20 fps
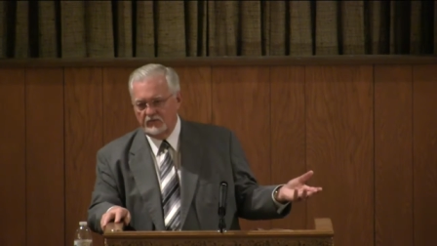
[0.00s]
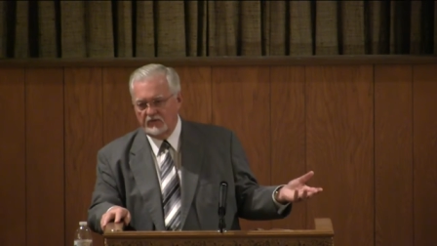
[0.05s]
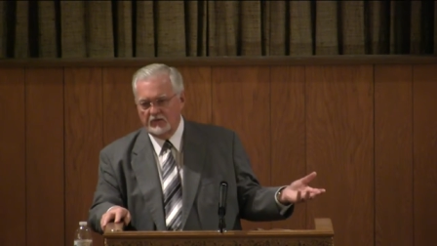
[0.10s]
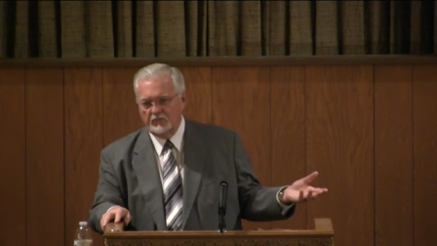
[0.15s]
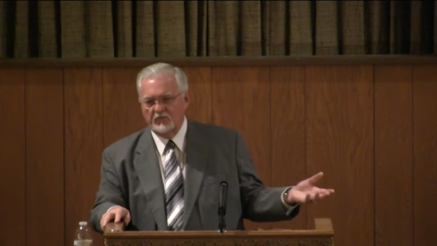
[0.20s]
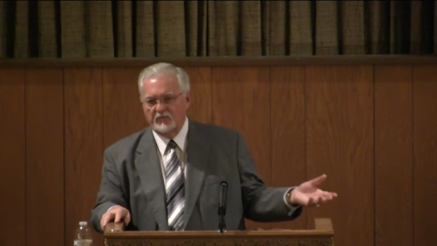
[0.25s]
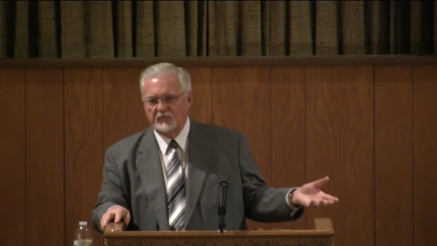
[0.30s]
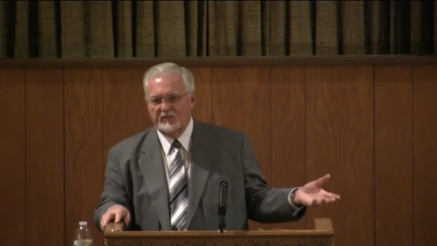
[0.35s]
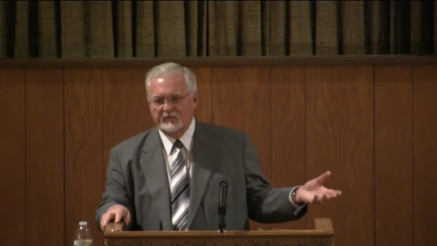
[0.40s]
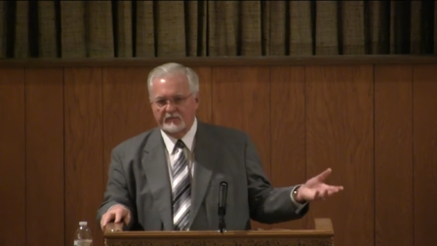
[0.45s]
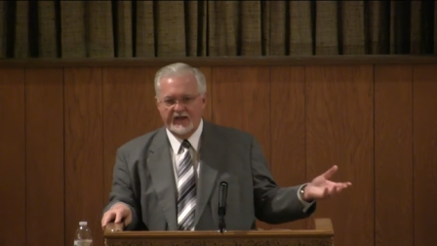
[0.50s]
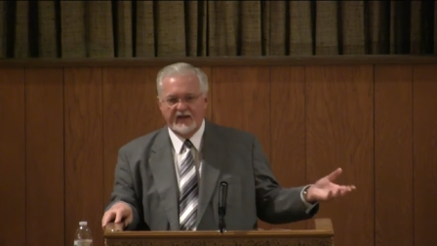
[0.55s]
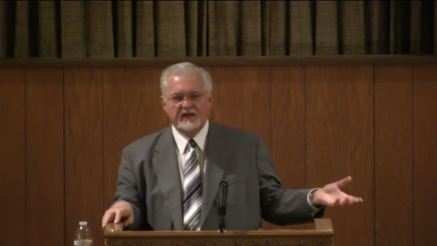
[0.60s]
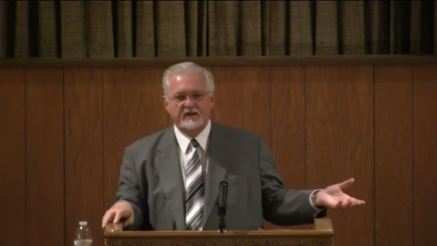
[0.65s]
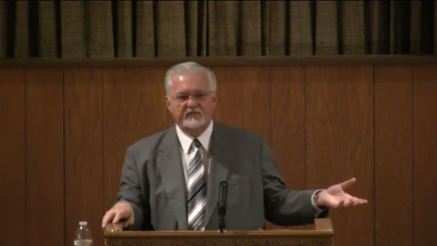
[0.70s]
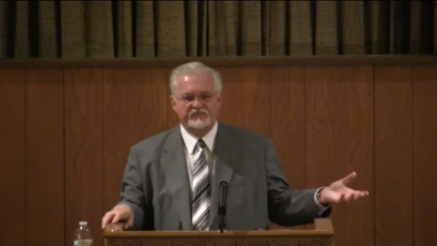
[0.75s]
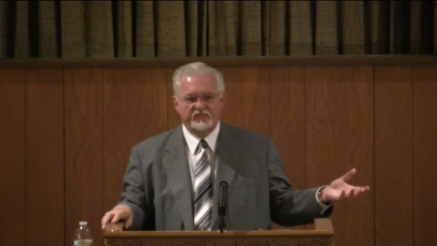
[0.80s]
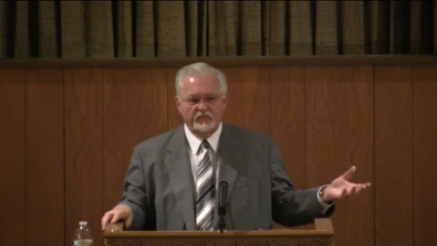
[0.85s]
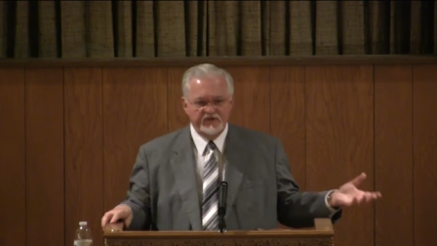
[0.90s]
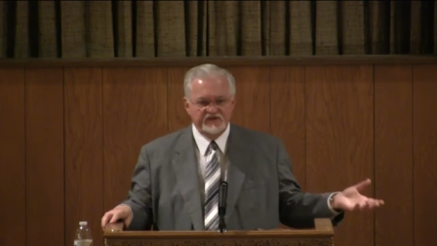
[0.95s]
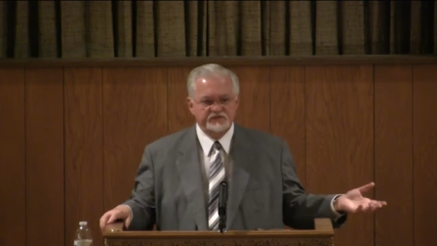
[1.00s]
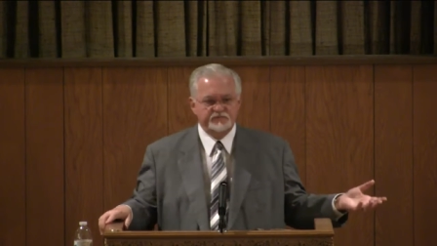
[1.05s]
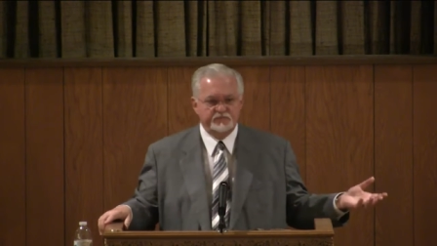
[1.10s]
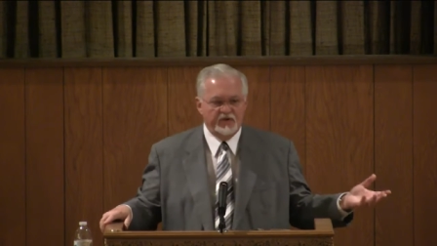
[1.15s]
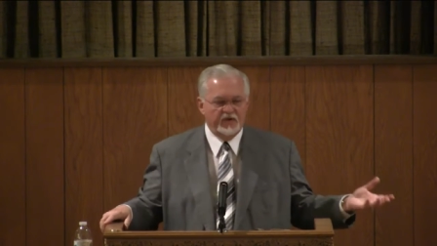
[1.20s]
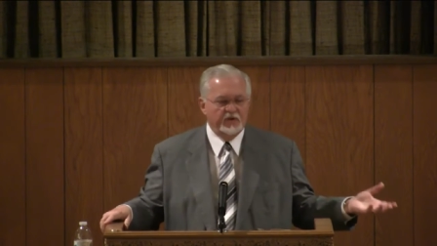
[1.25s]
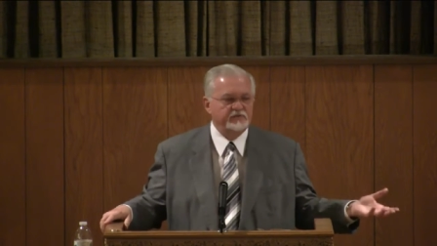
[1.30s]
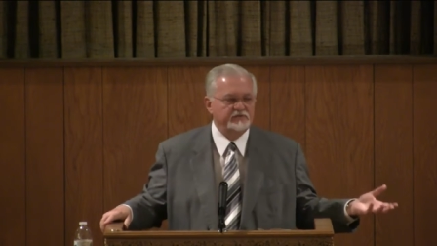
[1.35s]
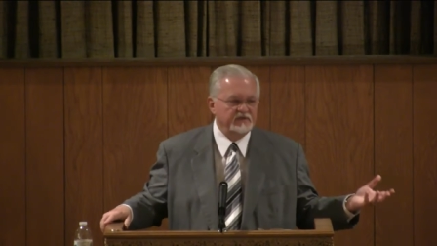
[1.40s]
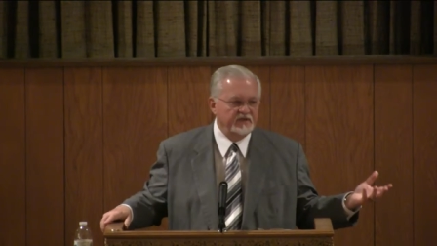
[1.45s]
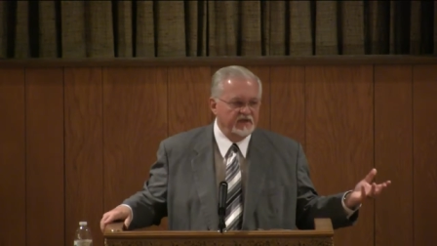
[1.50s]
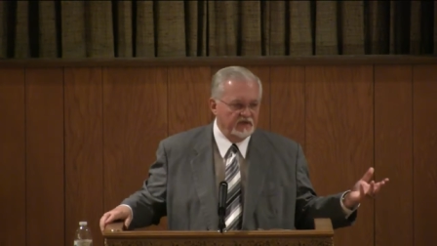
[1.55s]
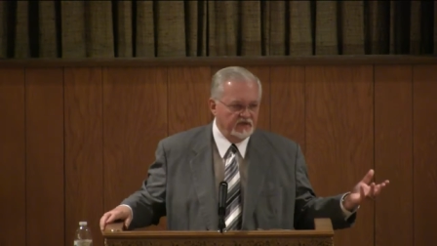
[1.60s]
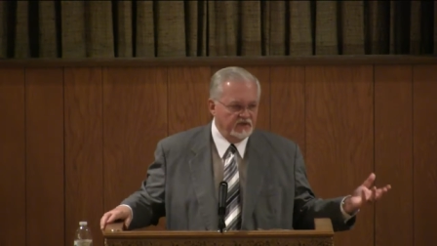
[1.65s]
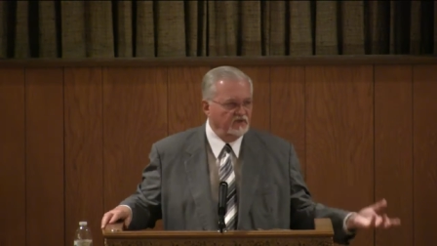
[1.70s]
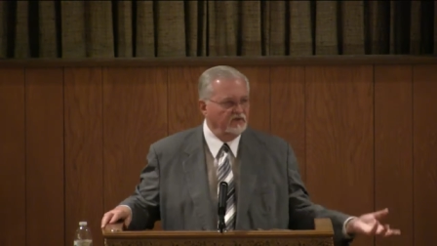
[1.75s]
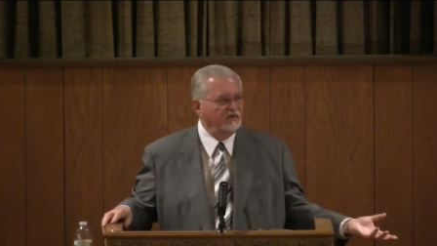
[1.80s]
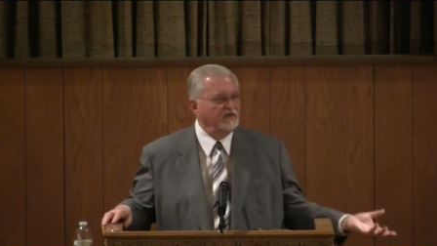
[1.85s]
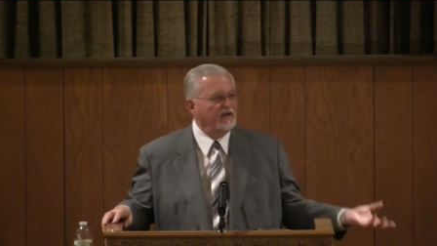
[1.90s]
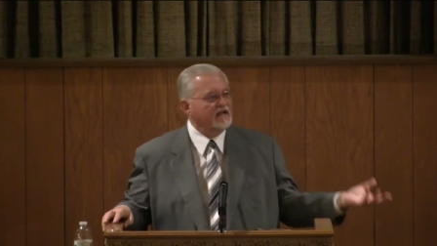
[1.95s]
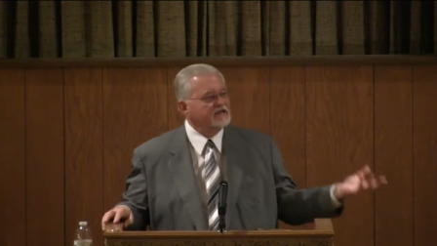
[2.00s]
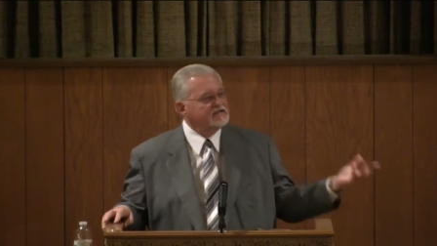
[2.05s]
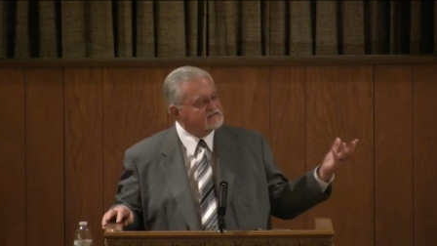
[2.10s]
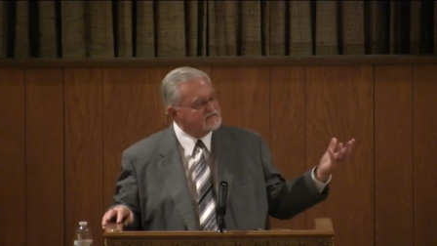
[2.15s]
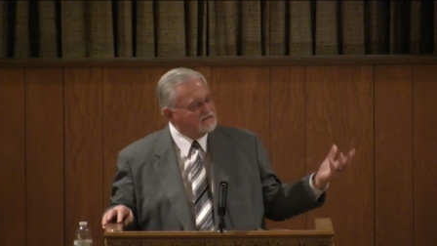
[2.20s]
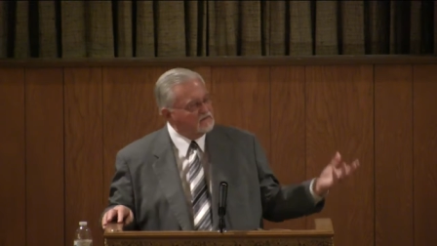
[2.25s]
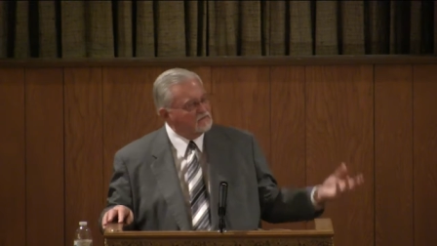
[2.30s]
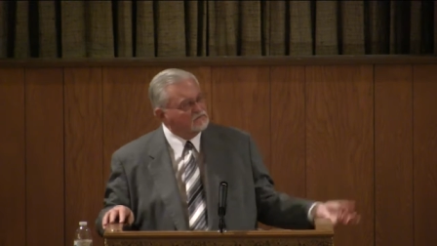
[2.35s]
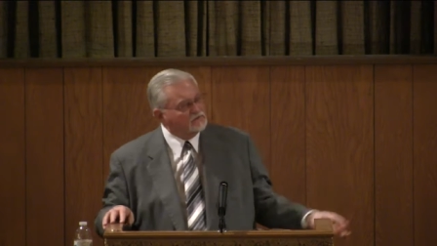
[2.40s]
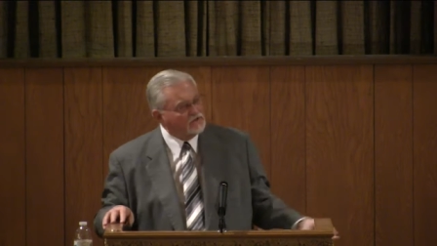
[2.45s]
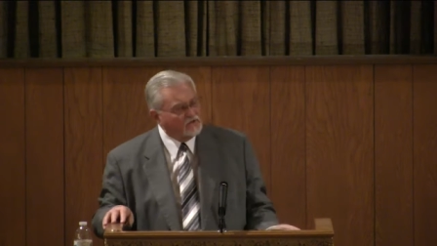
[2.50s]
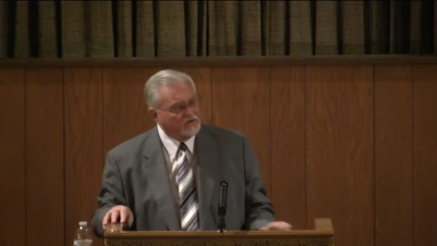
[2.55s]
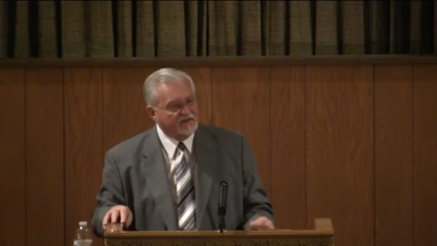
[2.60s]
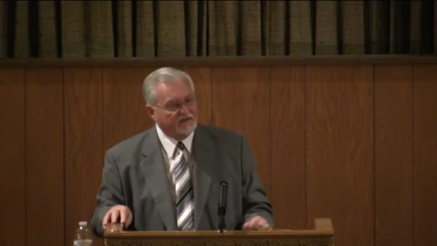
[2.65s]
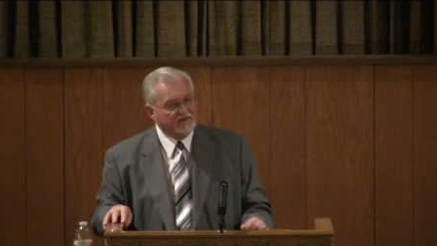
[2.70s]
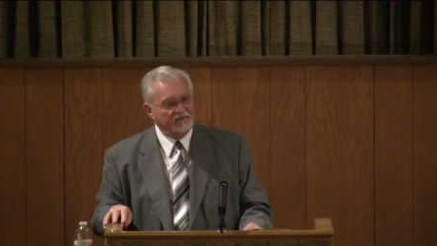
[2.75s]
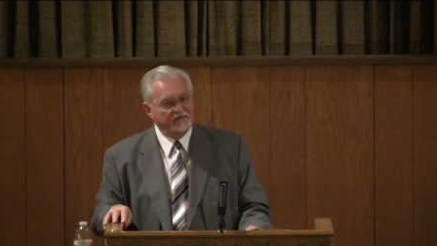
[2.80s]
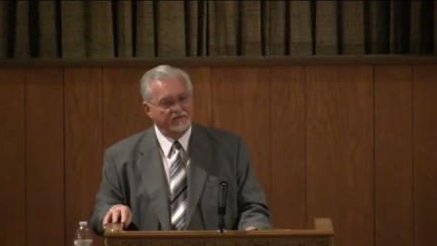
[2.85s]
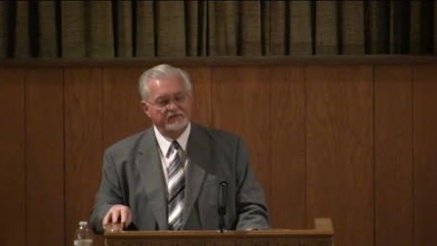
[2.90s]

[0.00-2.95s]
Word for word: and it would be better for me spiritually to do, and I just don't do it.